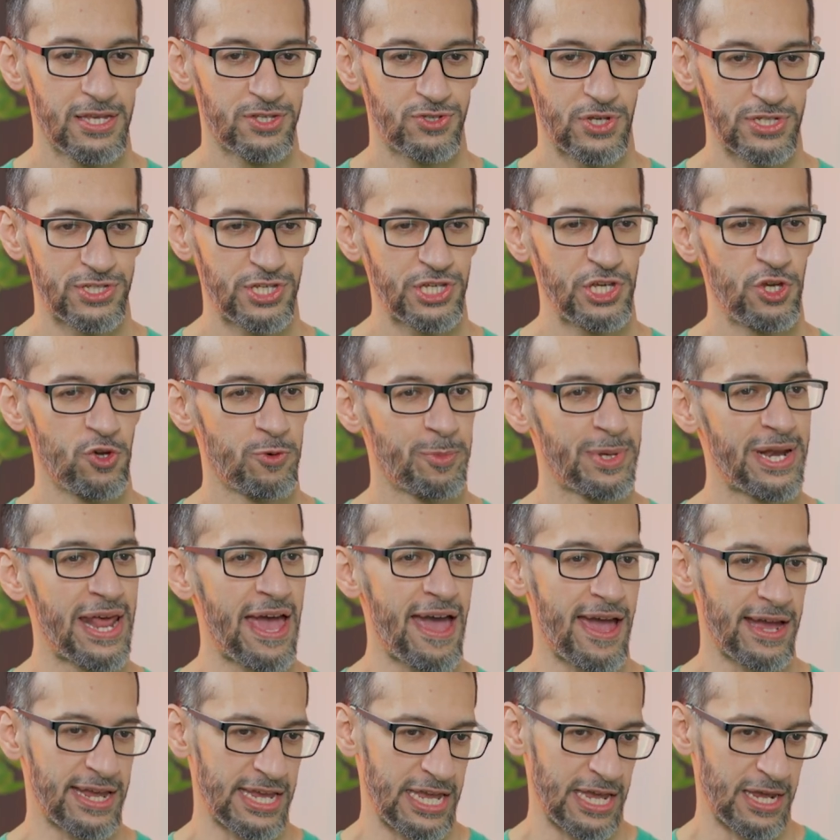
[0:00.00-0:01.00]
So it's human
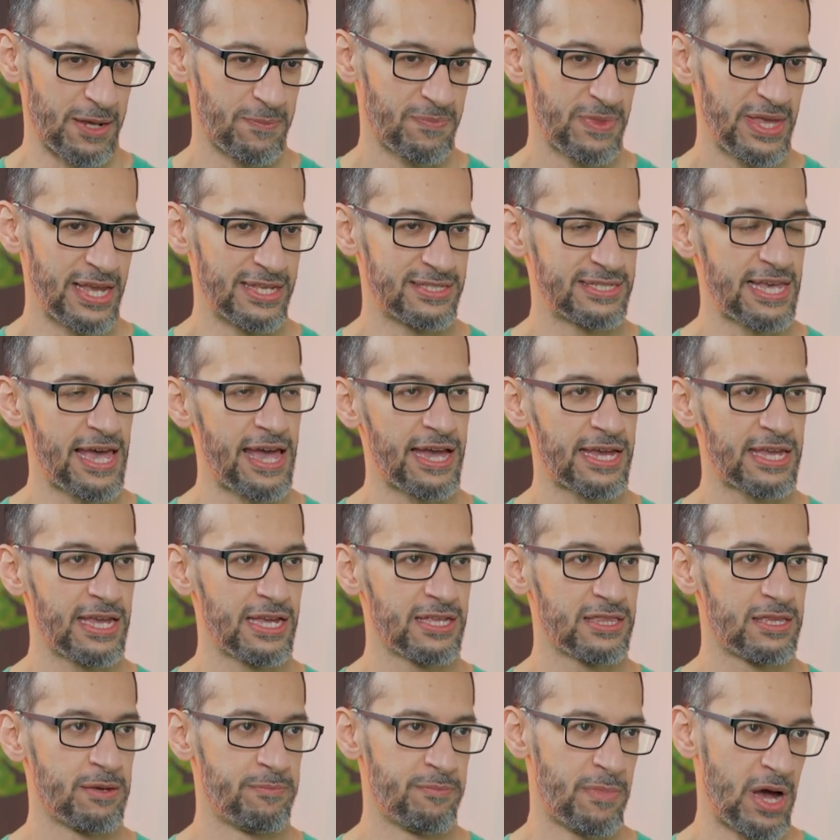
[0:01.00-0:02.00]
hacking. It's
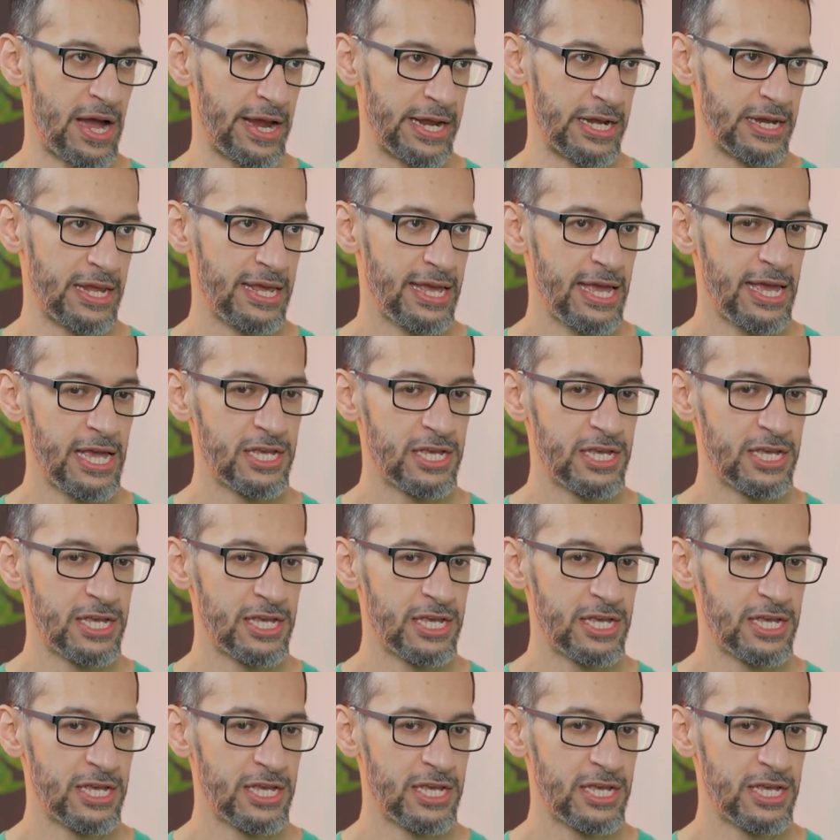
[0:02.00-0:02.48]
hacking the mind.